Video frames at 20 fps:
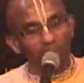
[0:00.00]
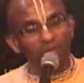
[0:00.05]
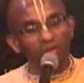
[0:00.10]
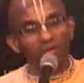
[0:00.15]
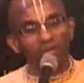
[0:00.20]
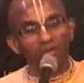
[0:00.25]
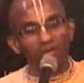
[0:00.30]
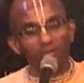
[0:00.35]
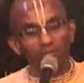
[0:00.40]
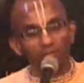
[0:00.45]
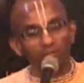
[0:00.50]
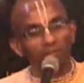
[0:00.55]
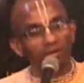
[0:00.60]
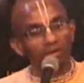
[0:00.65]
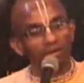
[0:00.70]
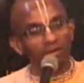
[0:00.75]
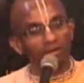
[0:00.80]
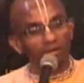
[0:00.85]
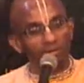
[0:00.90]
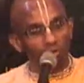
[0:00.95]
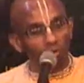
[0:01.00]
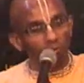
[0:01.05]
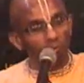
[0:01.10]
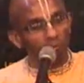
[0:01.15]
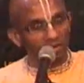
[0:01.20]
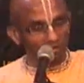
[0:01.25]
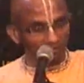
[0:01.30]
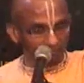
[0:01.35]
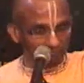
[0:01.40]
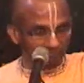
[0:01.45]
Pay, pray,
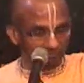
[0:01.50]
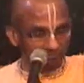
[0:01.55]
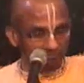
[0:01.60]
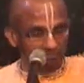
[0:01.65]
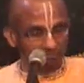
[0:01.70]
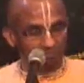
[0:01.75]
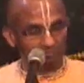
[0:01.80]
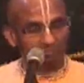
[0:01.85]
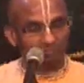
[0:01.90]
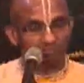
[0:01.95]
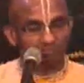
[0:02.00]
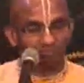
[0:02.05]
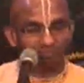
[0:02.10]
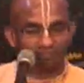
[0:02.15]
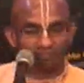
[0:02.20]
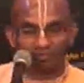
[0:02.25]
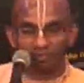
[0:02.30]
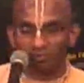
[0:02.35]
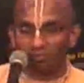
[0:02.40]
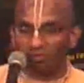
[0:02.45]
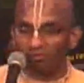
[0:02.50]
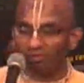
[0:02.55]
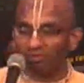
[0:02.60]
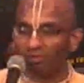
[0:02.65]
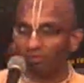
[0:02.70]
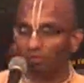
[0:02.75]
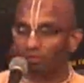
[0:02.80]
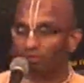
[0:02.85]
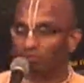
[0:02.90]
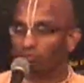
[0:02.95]
obey. What is
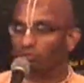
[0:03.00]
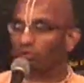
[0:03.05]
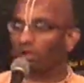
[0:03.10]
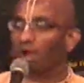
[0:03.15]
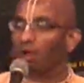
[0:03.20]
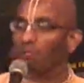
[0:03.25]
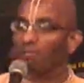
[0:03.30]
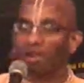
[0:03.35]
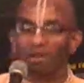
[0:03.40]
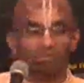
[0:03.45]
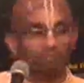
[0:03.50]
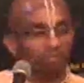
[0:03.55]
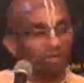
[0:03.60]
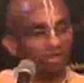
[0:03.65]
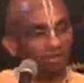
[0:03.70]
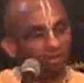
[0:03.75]
it? You come and pay,